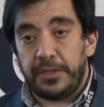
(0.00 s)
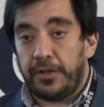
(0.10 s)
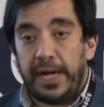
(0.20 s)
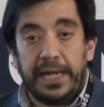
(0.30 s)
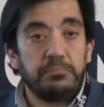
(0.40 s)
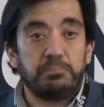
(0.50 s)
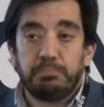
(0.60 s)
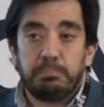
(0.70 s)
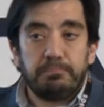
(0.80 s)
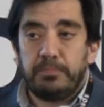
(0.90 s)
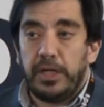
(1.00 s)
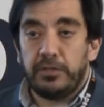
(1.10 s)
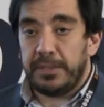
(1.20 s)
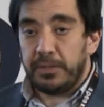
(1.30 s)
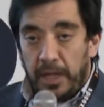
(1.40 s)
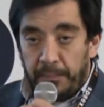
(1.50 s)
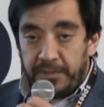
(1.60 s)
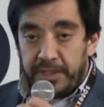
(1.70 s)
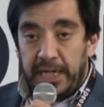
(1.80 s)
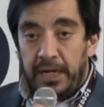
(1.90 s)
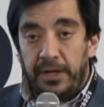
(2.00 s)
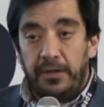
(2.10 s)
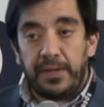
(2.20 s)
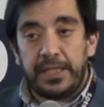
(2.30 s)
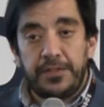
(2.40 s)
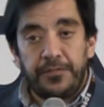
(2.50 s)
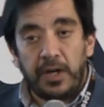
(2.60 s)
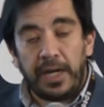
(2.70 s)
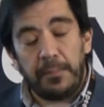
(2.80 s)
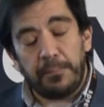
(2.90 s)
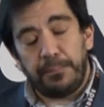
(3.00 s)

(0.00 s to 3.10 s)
create, some type of scenario, that is fine.